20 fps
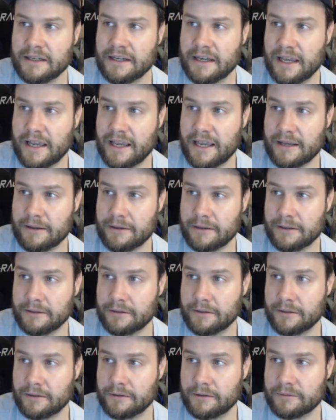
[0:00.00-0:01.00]

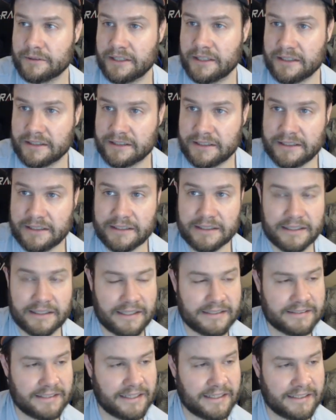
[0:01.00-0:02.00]
And king
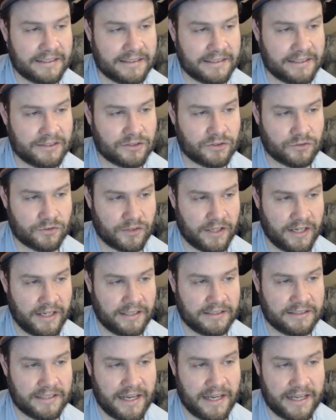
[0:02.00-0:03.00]
is a condensed
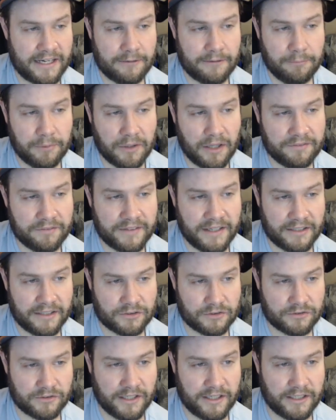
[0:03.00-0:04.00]
range and a bluff
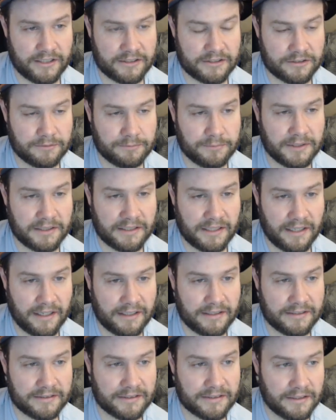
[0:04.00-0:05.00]
catcher range
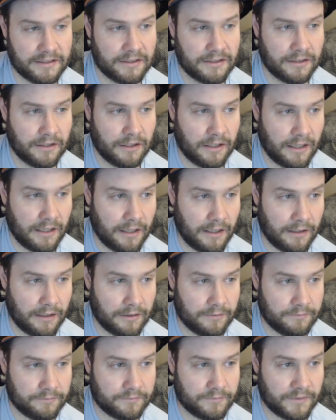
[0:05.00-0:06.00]
because
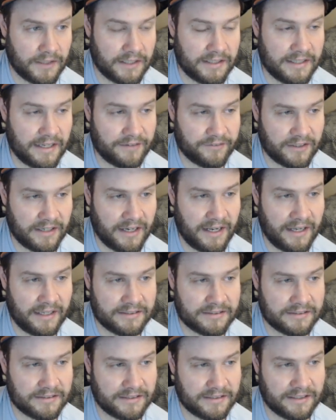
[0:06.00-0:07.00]
he never
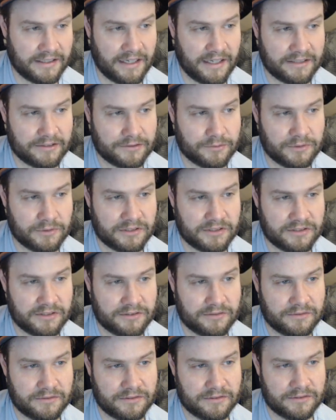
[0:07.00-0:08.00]
has the nuts, which
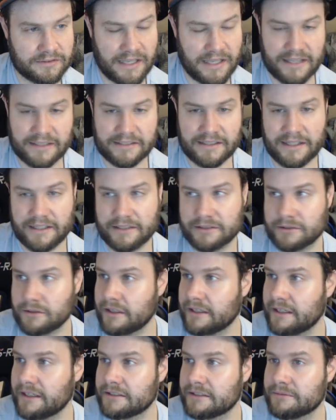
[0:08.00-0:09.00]
is ace, or
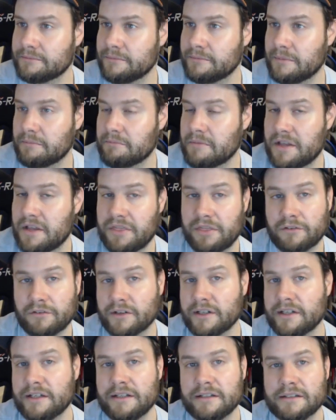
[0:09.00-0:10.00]
I guess a
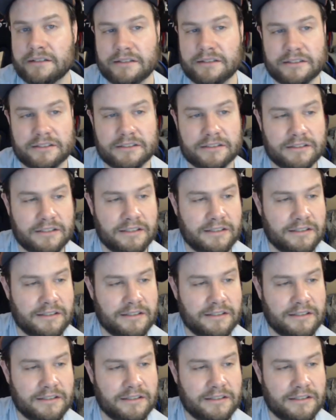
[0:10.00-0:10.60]
3 in this